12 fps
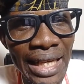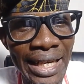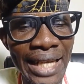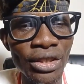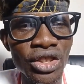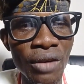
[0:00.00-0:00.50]
I
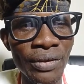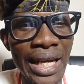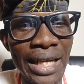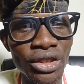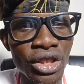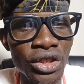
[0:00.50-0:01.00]
like those of you
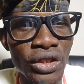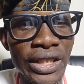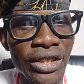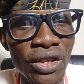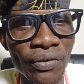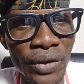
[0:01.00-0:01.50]
that are just
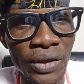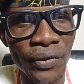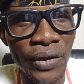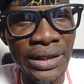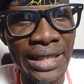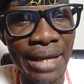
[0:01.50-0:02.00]
joining us for the
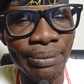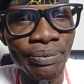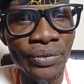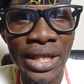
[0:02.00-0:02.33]
first time.